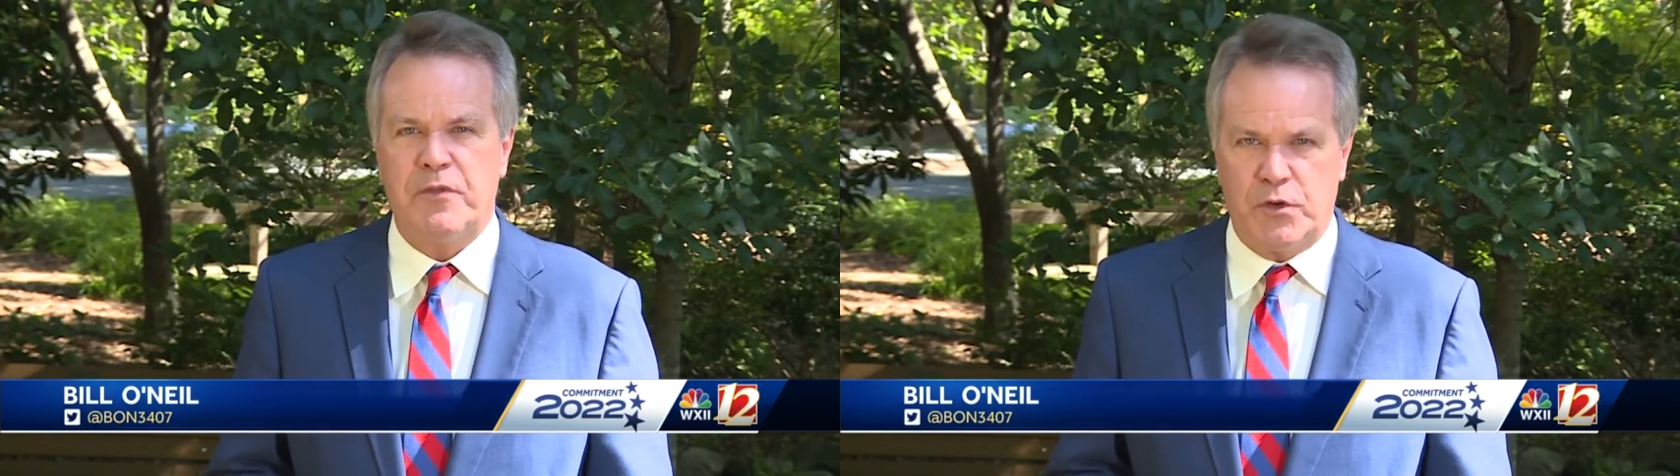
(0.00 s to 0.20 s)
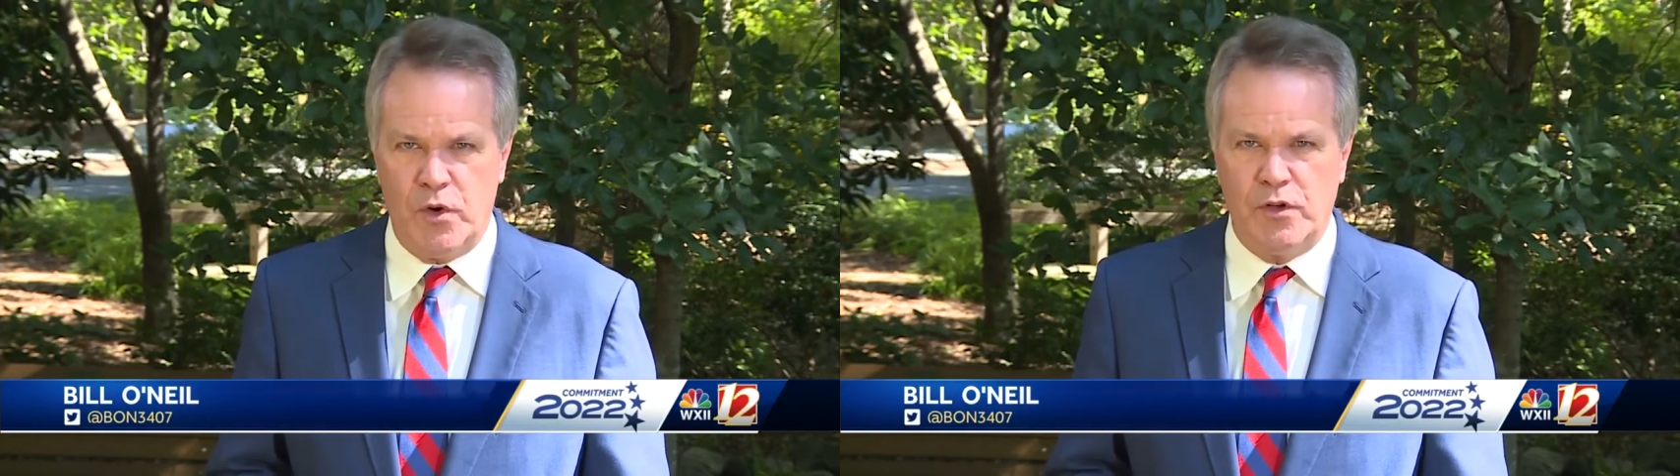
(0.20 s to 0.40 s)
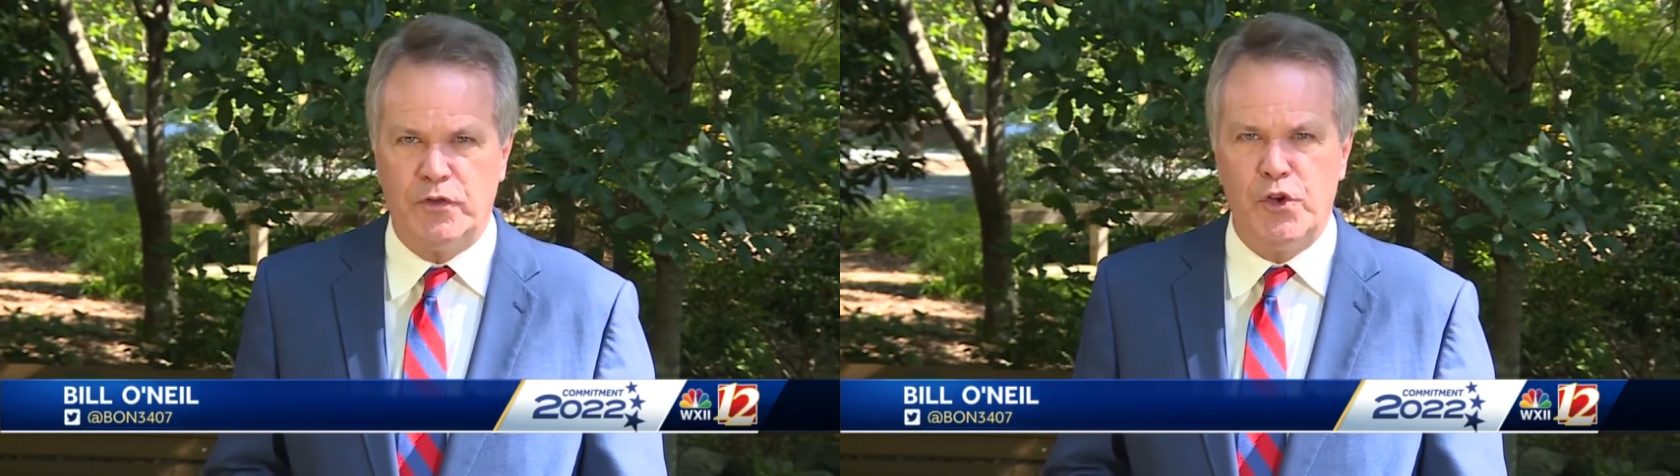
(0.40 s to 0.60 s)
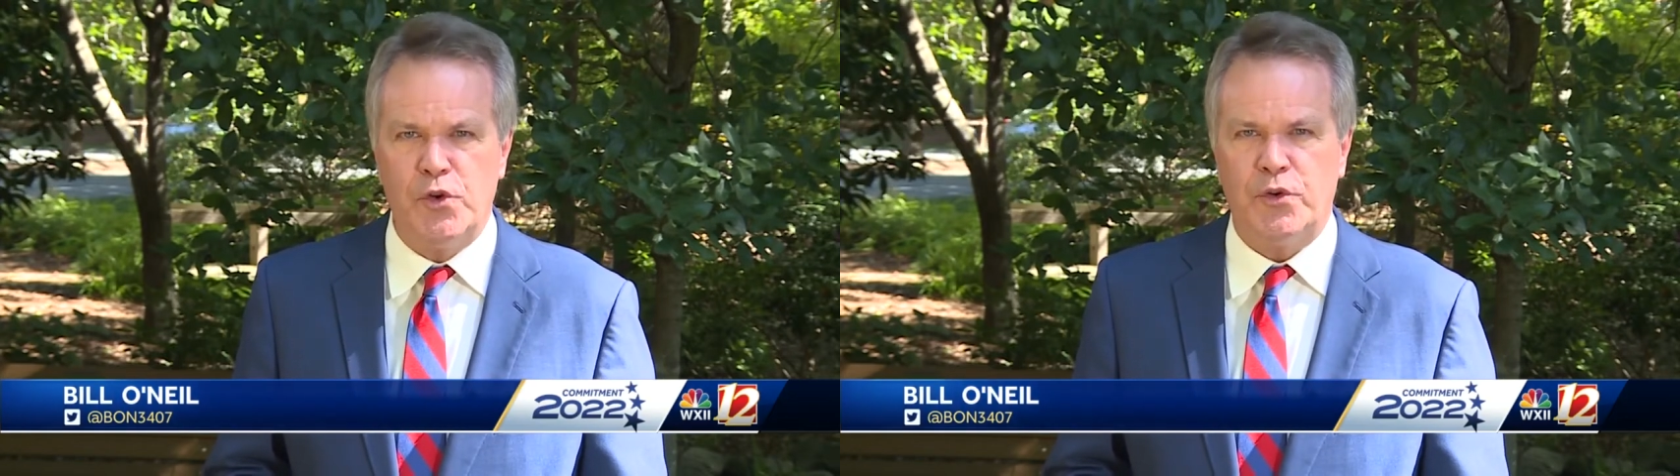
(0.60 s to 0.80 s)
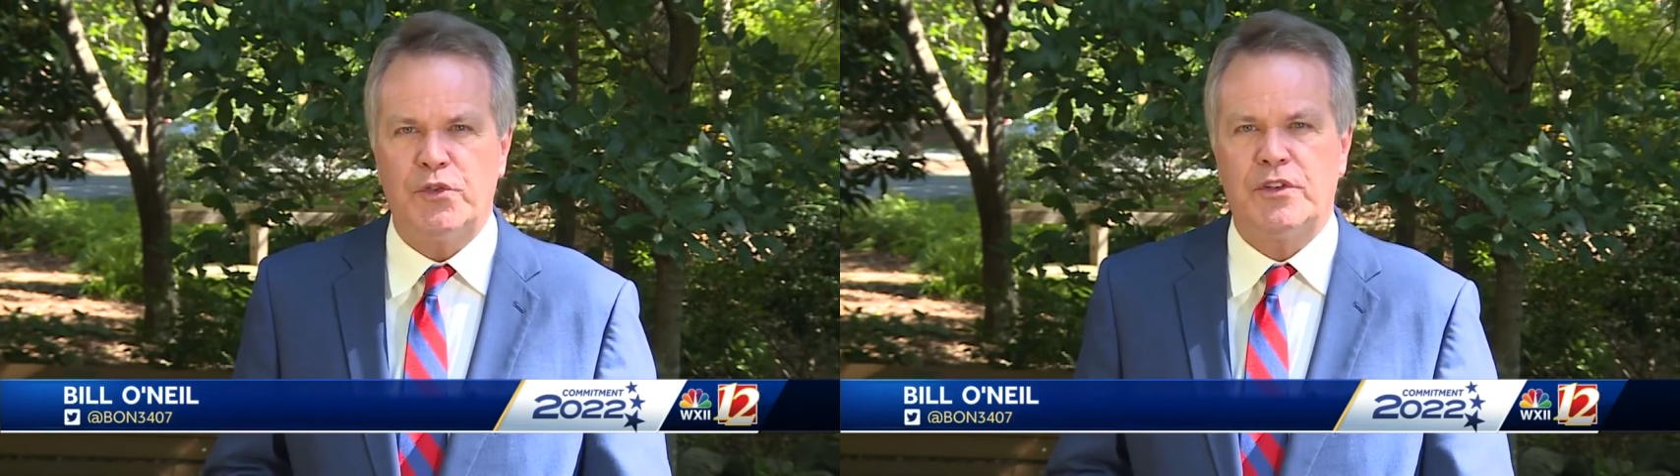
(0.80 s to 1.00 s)
12
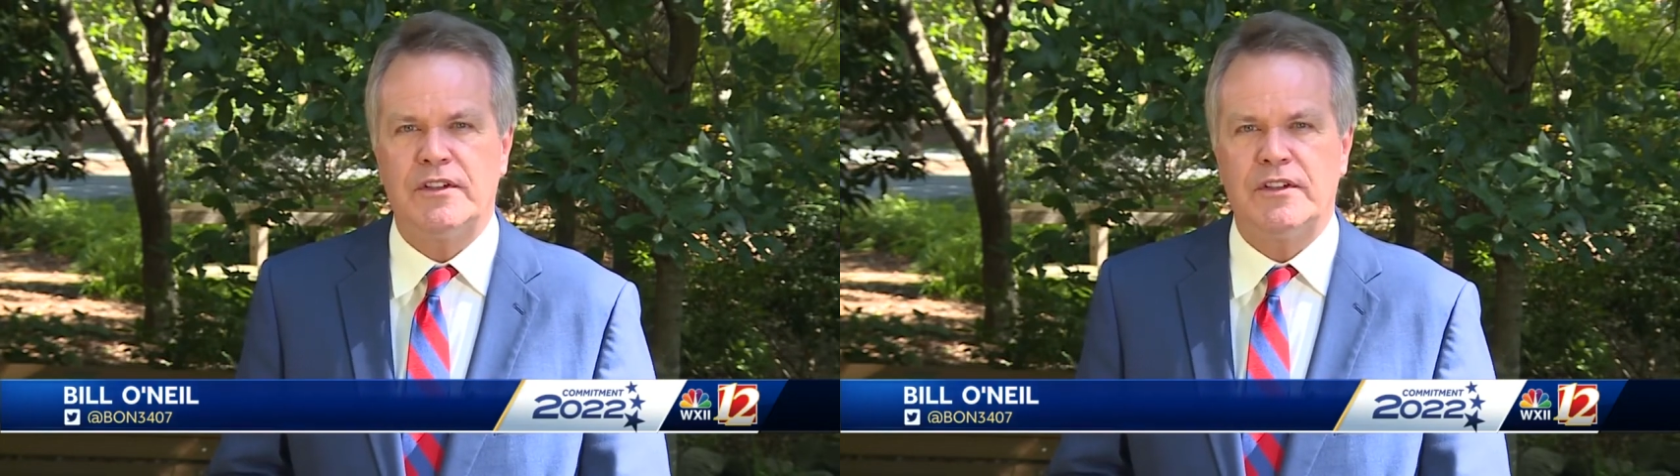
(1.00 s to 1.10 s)
News.